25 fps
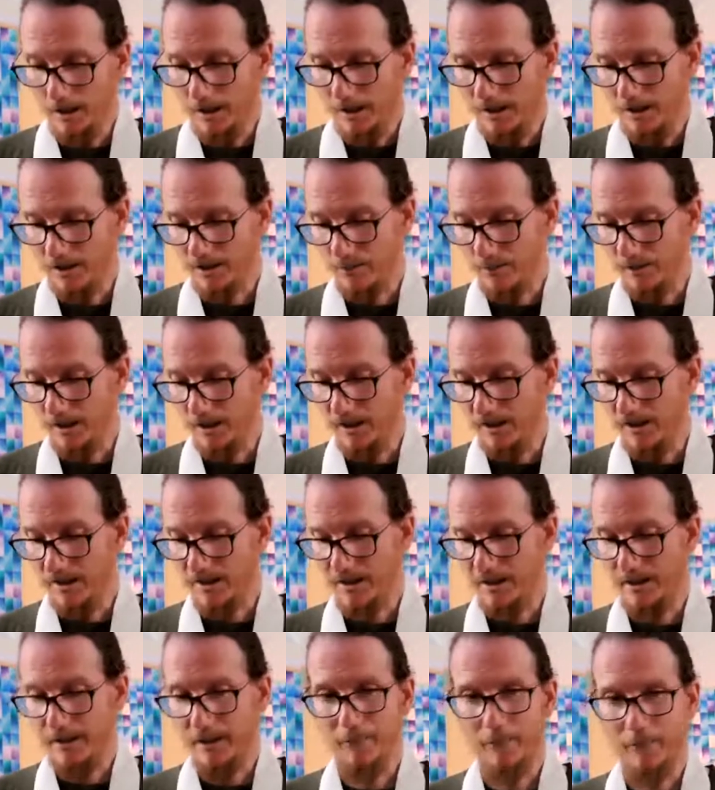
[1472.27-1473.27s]
as well as
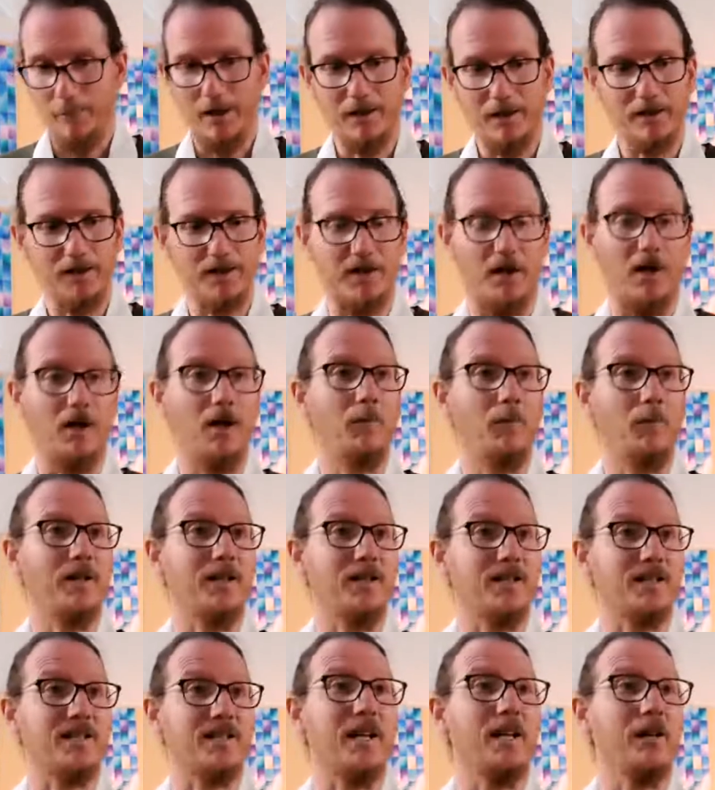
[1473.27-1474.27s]
the Dharma
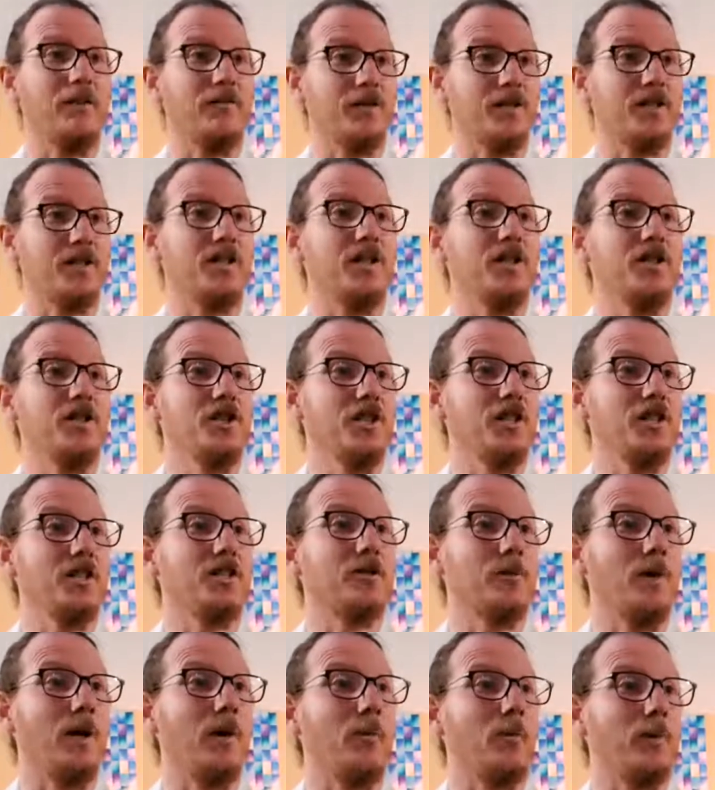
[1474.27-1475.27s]
itself, the
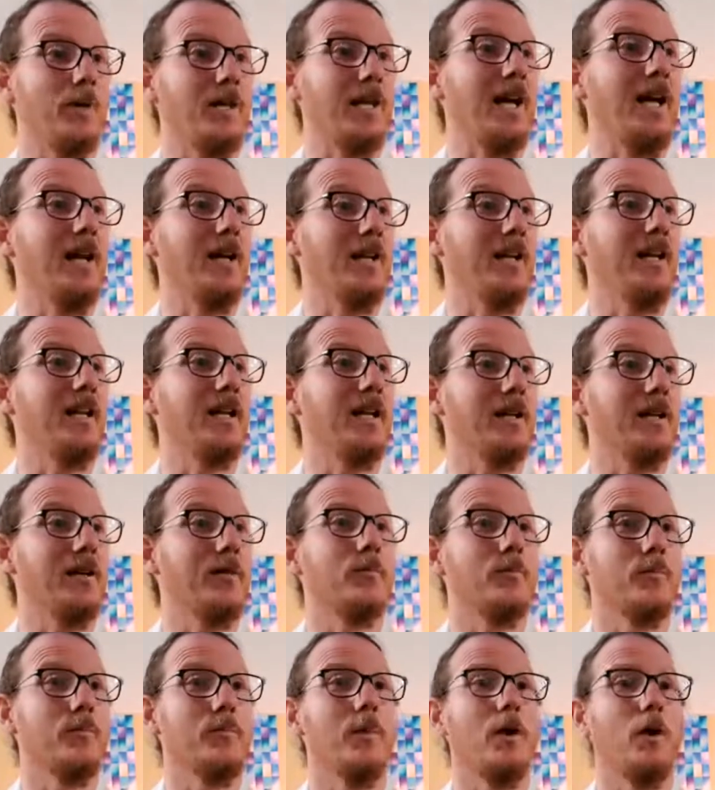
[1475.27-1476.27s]
teachings that we get
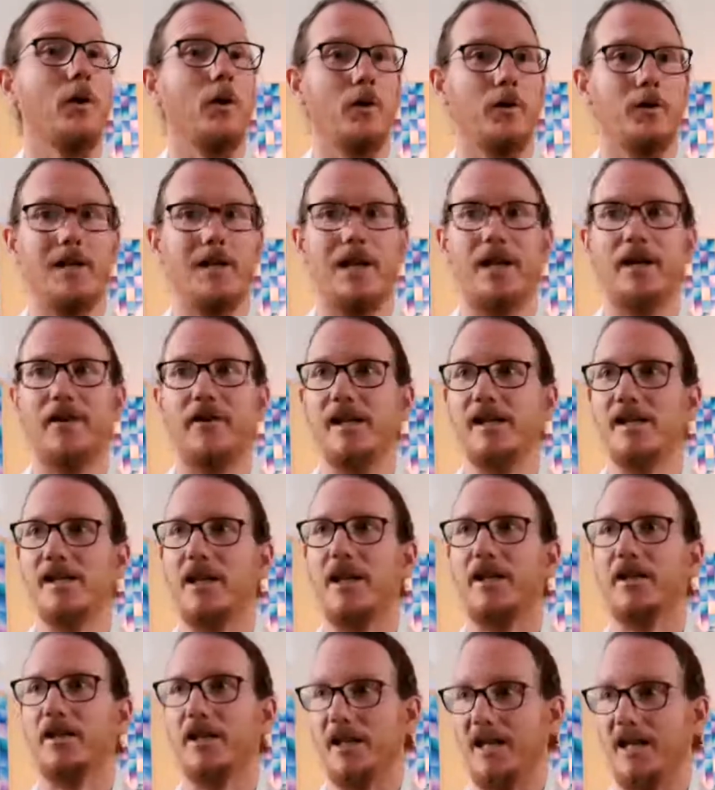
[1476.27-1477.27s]
here, or like things
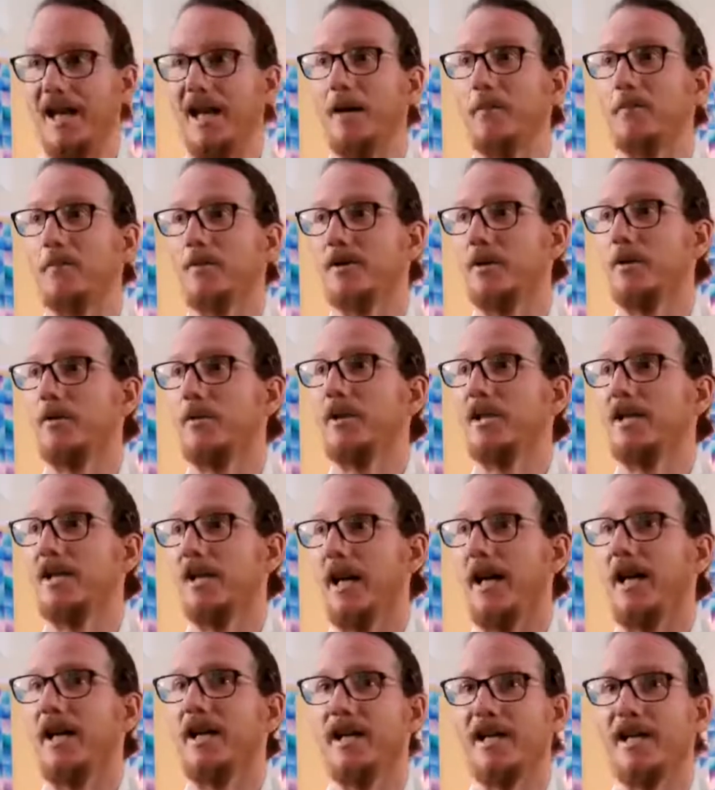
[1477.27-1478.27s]
like the gap, so we can
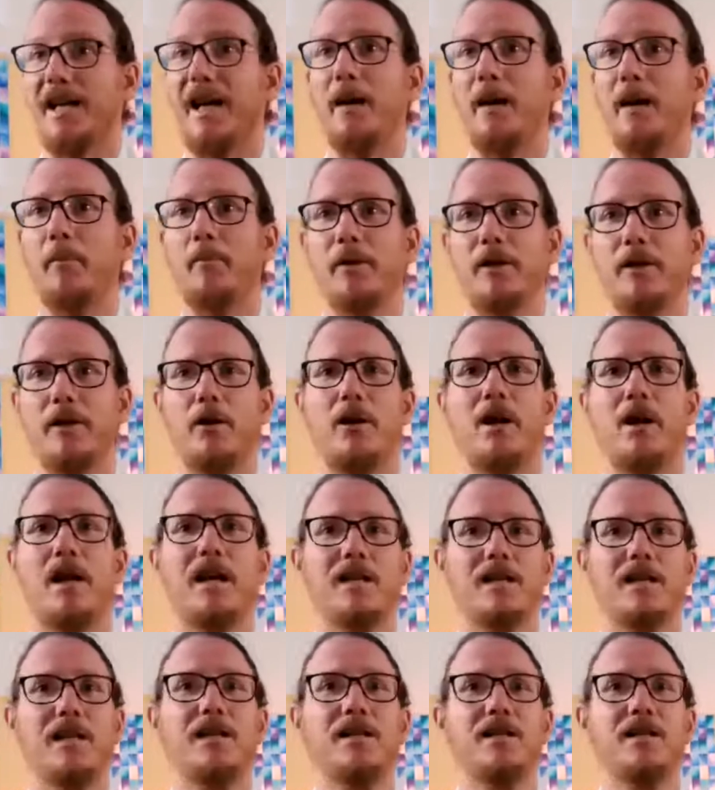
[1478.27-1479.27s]
get in the gap and not
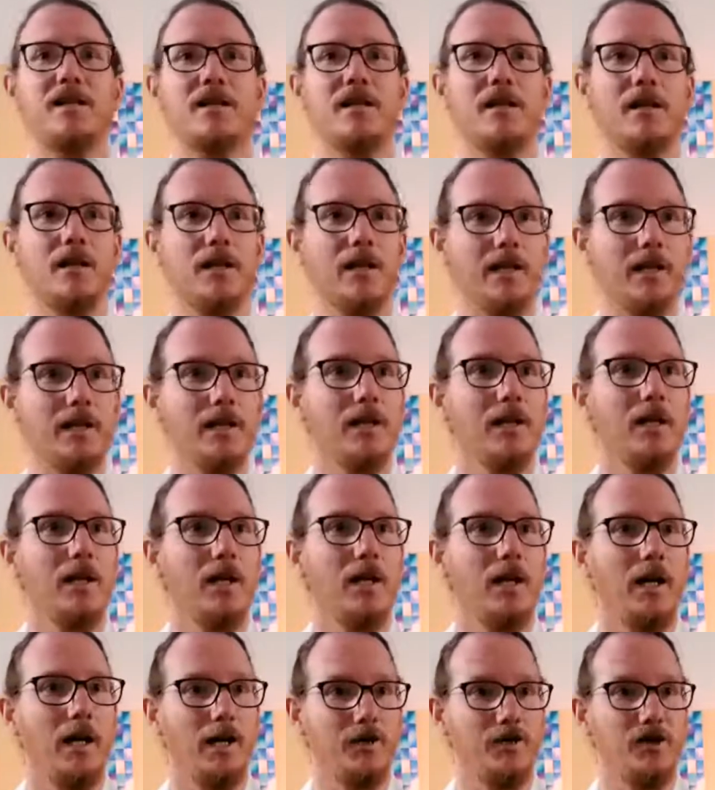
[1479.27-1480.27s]
act instantly
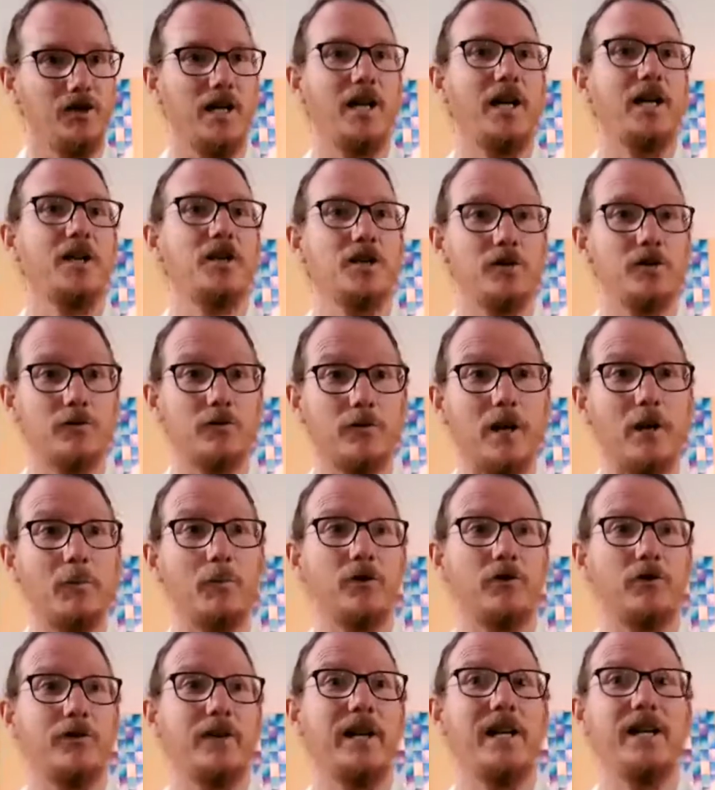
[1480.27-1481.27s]
and change and
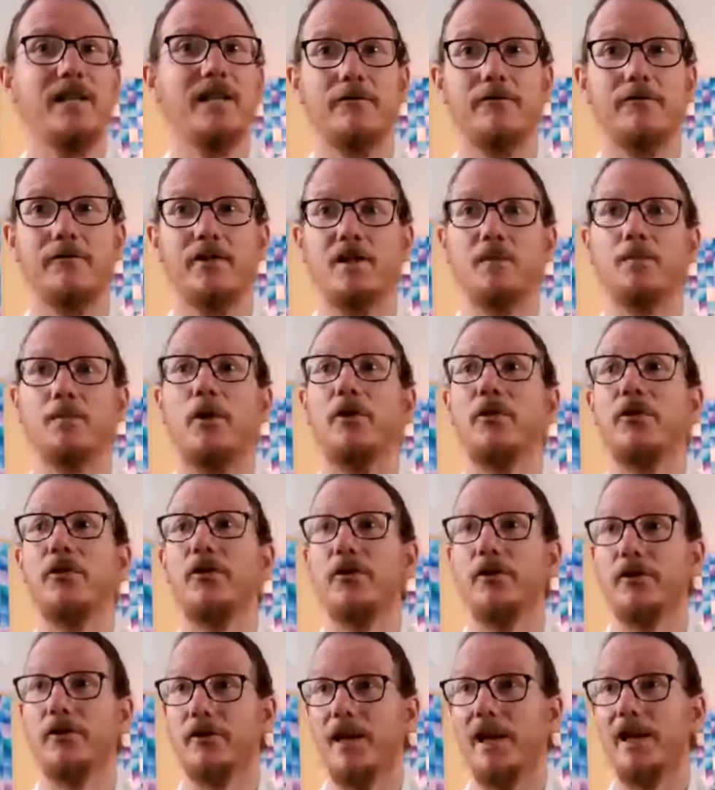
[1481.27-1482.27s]
become creative
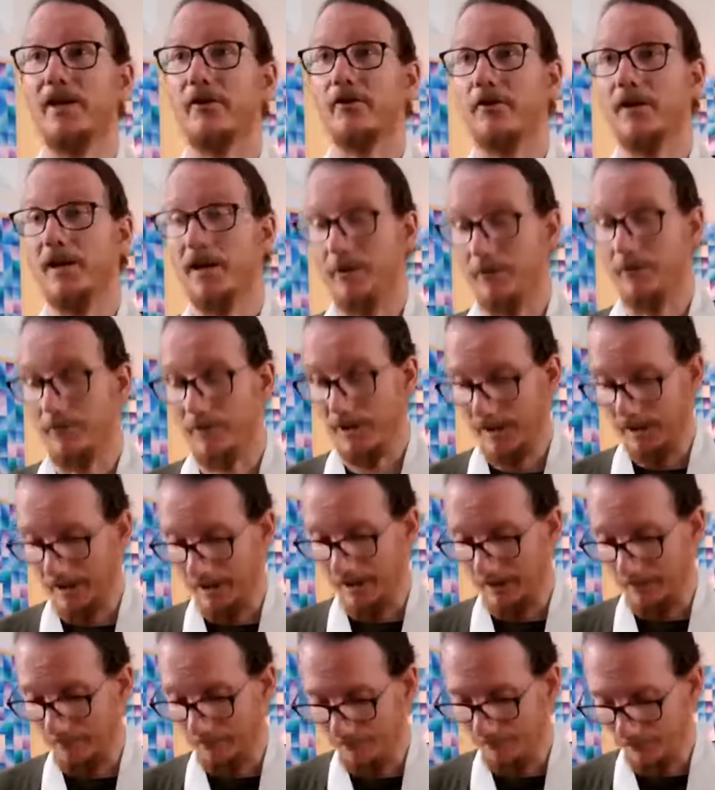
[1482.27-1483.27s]
responses. That's really, really
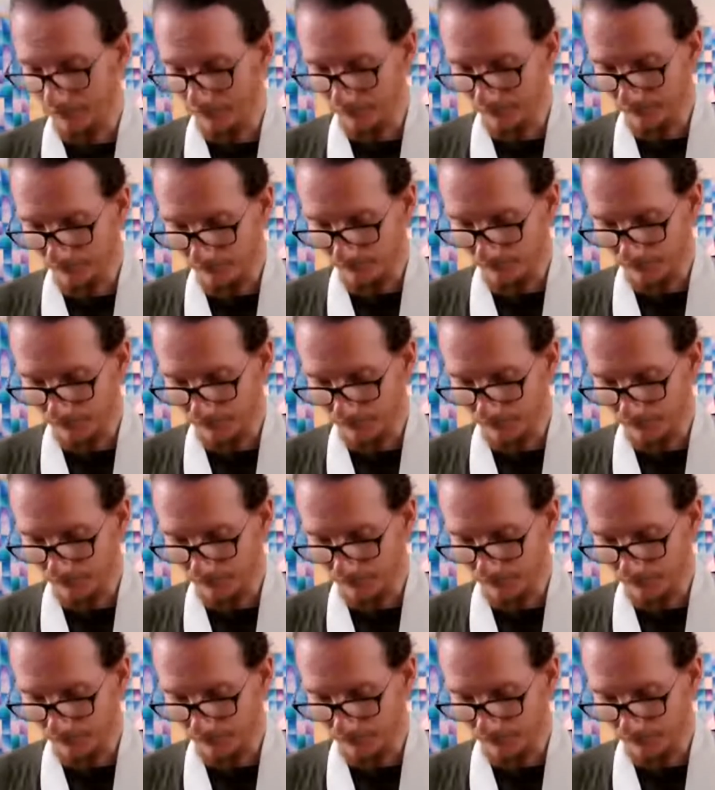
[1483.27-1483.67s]
helpful.